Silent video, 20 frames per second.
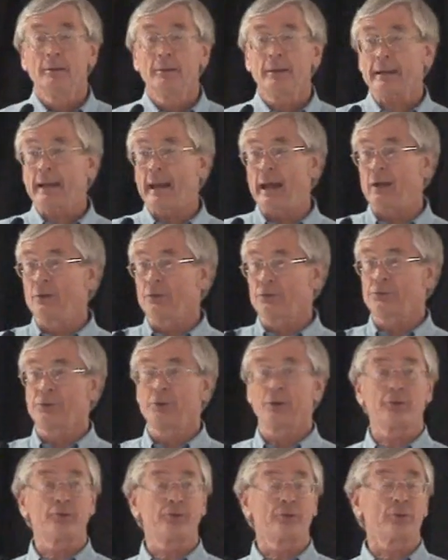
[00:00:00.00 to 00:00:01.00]
the
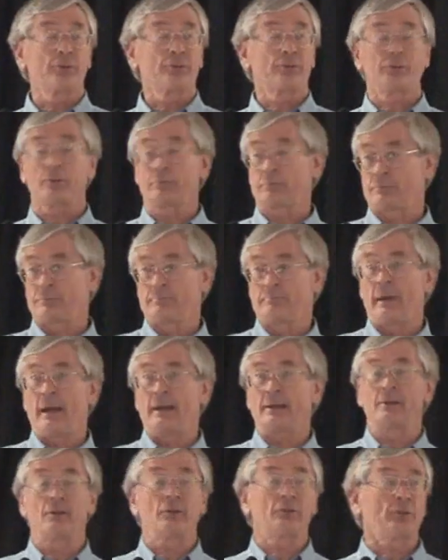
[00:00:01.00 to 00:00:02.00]
council has just
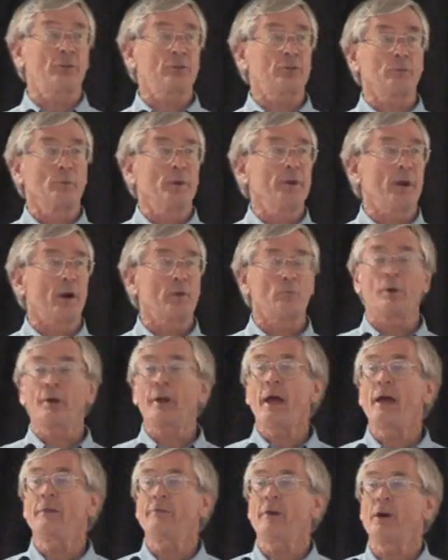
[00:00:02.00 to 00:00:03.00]
made a decision, we don't want
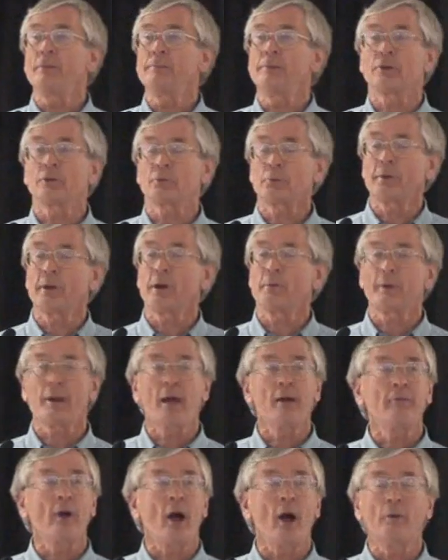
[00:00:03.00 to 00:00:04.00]
to have home units, we don't want to
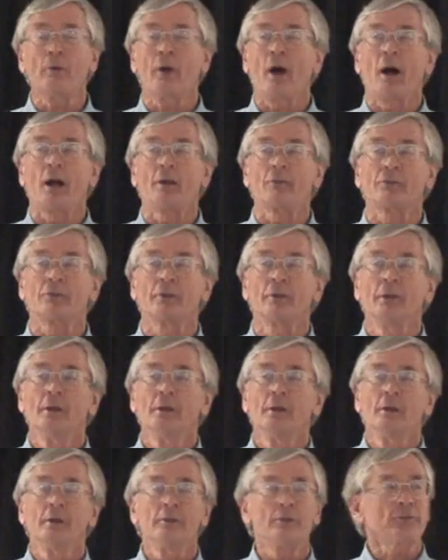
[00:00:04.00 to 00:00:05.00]
have high-rise.
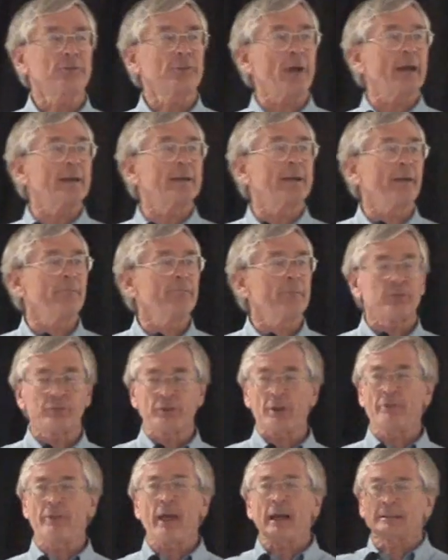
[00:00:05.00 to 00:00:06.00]
The state government
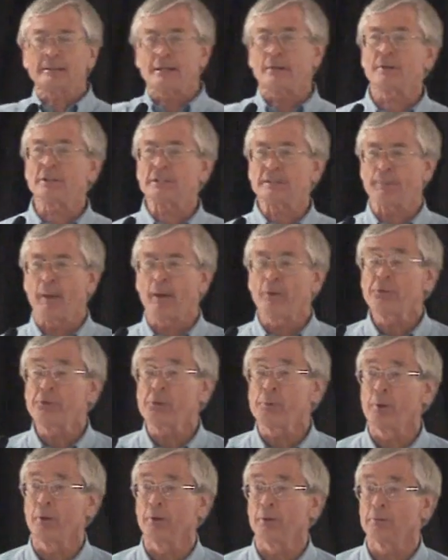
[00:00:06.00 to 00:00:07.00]
said, that's
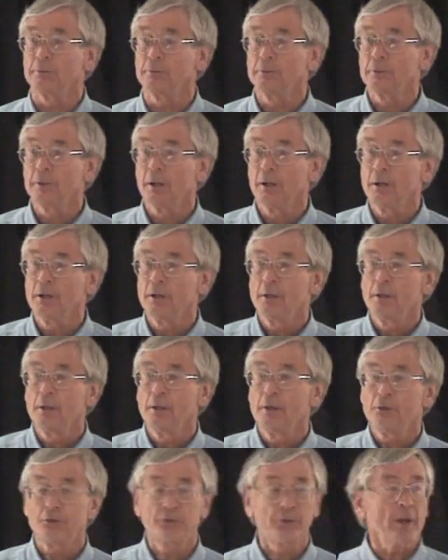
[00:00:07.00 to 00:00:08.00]
irresponsible.
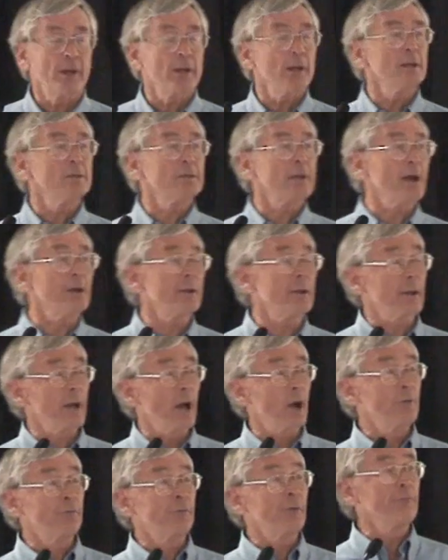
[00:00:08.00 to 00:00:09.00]
Sydney's going to
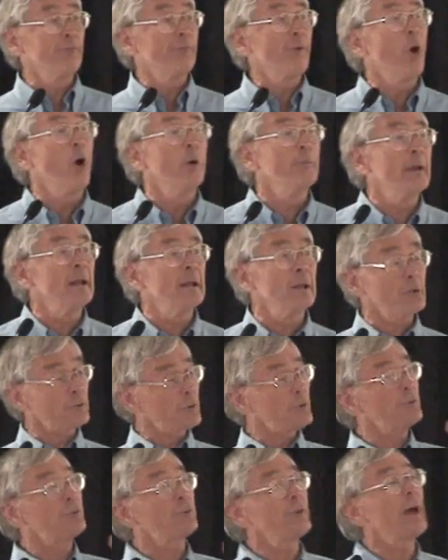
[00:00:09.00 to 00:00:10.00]
go from 4 million
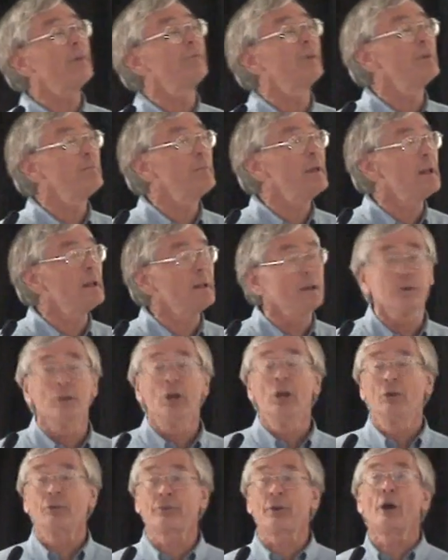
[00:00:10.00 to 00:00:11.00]
to 7
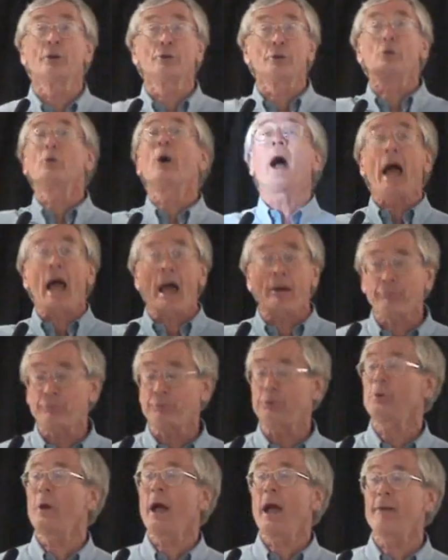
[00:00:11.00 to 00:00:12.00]
million, so you have
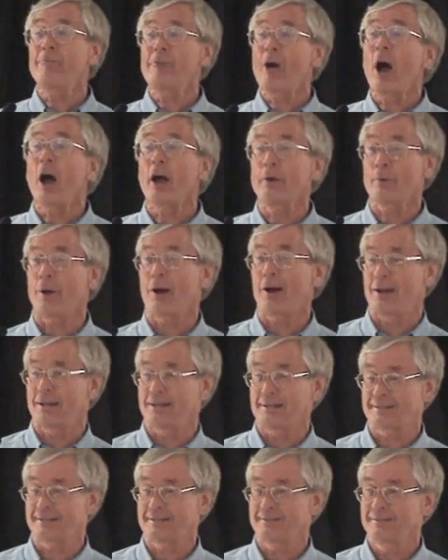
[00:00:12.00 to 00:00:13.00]
to have
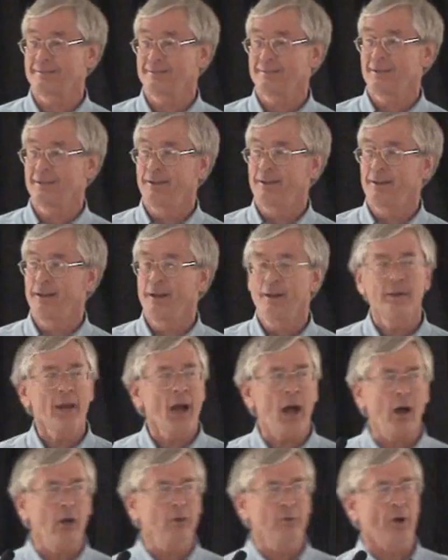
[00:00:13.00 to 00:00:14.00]
high-rise.
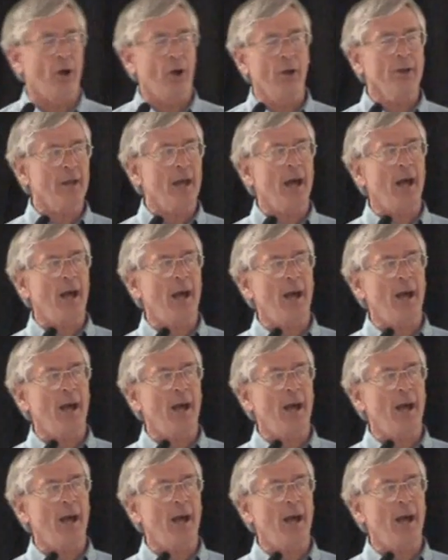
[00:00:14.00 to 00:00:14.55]
Now, hold on,